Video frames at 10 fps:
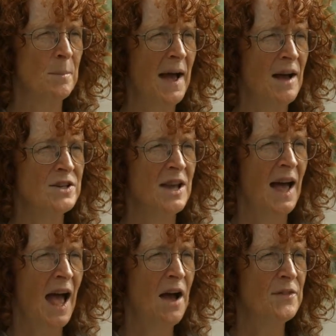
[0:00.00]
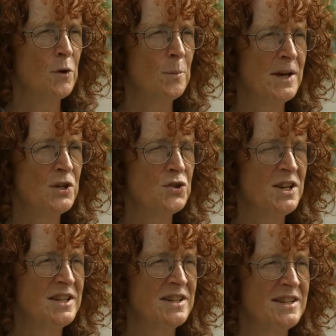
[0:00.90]
about how they were being
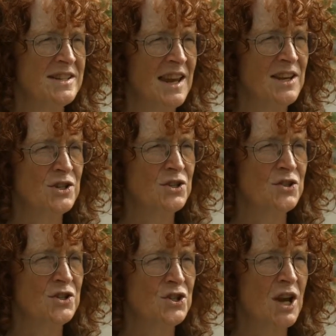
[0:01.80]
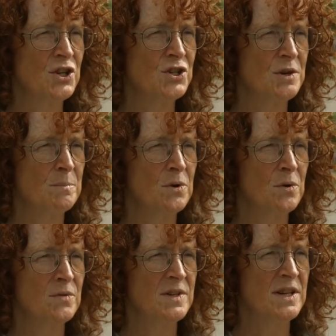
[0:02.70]
treated as industries changed and
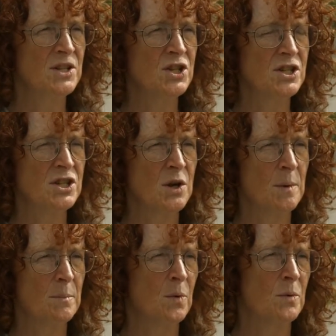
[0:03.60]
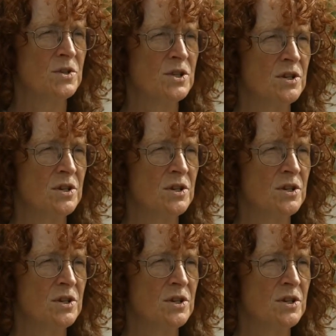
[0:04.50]
moved. And it's just so important